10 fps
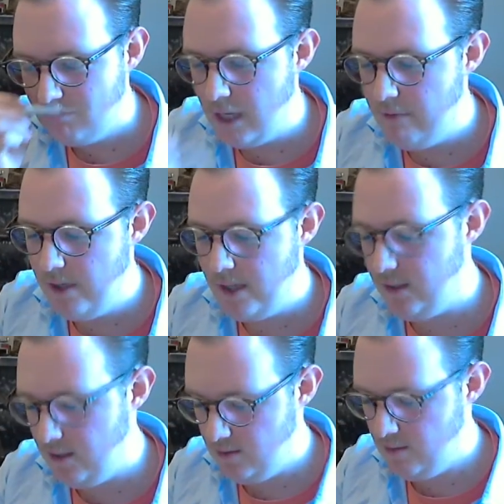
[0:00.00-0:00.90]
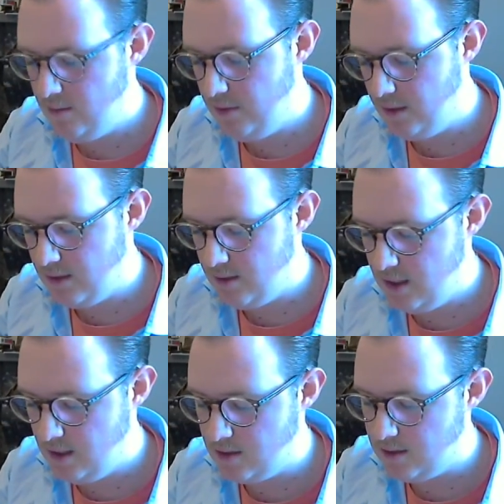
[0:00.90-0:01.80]
I really
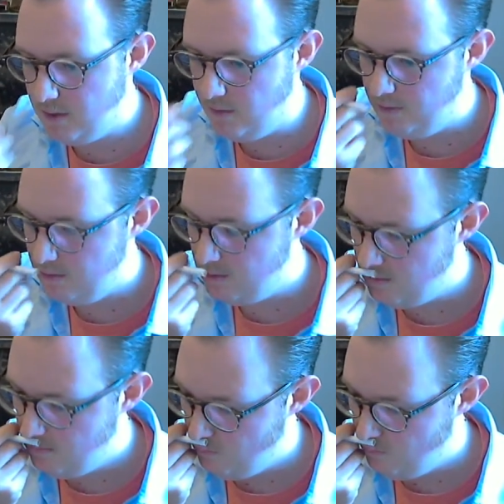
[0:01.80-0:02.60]
dig the smell of those.